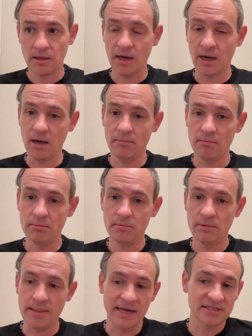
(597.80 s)

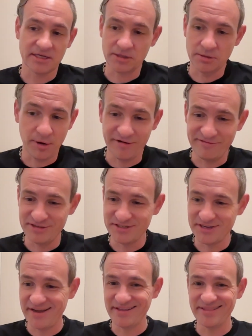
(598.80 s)
And that's like the part of
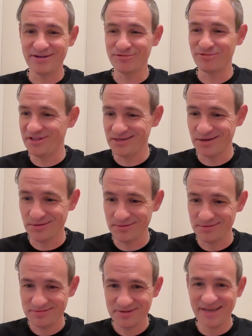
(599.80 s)
design that they really don't
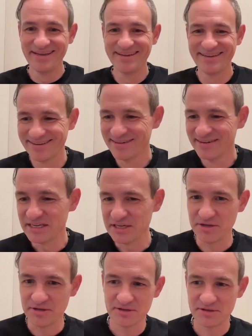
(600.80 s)

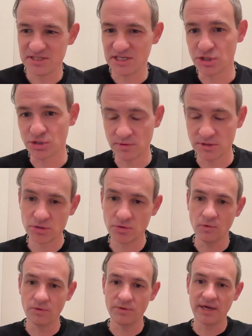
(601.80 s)
teach you in school.